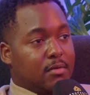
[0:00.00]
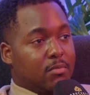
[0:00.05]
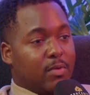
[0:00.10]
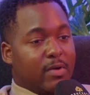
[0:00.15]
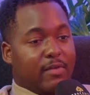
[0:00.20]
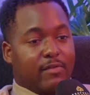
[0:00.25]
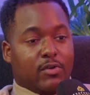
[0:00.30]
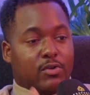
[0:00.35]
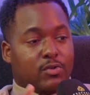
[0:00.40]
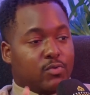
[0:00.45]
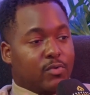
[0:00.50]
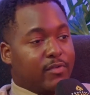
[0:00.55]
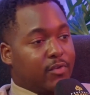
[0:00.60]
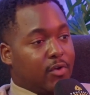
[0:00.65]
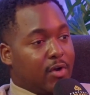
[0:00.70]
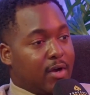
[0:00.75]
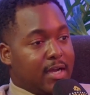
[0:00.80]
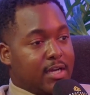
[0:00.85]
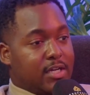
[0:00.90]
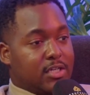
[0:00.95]
whether it's with
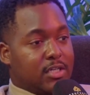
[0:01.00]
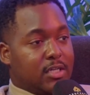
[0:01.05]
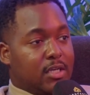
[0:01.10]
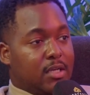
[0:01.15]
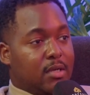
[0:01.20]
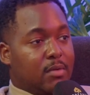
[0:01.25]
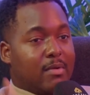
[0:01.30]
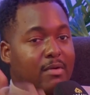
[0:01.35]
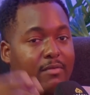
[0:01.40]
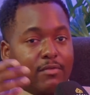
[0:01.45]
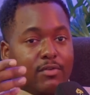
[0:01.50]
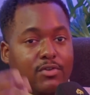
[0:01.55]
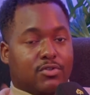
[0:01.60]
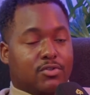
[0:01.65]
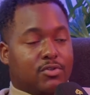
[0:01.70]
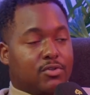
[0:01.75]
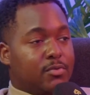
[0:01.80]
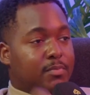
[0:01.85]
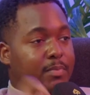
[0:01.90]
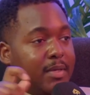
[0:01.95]
your IG, whether
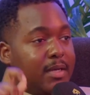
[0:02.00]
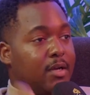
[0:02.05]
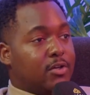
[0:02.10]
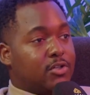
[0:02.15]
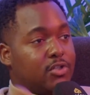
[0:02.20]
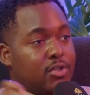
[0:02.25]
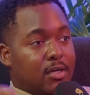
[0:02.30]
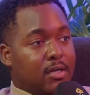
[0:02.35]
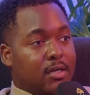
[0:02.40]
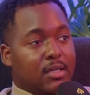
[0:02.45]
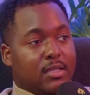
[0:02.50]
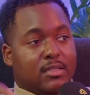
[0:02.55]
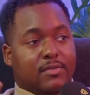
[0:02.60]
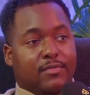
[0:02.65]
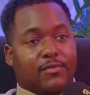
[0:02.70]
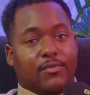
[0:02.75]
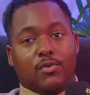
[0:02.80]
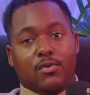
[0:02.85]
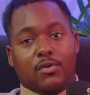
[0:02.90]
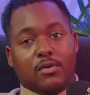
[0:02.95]
it's you being a journalist
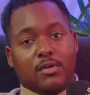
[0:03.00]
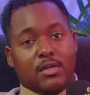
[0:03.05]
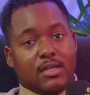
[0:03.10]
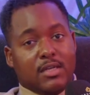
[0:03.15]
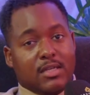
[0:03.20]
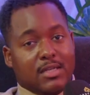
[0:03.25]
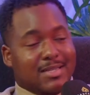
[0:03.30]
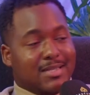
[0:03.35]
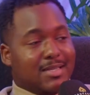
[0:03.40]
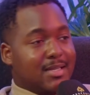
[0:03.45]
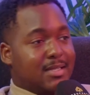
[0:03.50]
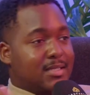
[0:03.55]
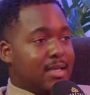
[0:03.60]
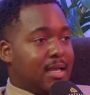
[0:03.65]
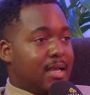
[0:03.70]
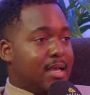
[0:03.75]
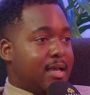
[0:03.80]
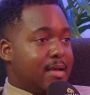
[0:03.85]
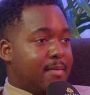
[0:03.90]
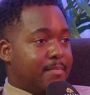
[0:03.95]
for
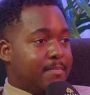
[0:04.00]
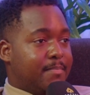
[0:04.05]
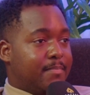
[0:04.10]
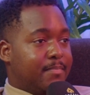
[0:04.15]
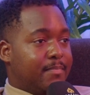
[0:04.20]
City AM.